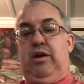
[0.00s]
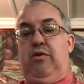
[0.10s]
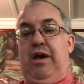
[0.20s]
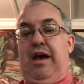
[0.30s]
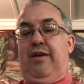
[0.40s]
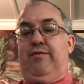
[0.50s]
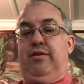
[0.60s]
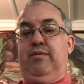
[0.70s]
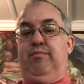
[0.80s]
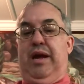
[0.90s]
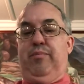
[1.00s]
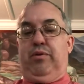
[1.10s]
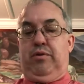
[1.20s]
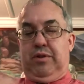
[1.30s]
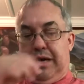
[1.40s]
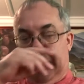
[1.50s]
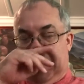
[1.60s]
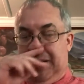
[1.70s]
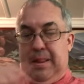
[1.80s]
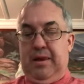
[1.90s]
you have people
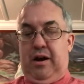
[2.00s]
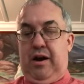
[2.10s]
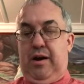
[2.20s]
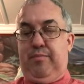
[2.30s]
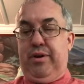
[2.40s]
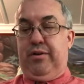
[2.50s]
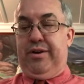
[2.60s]
like uh,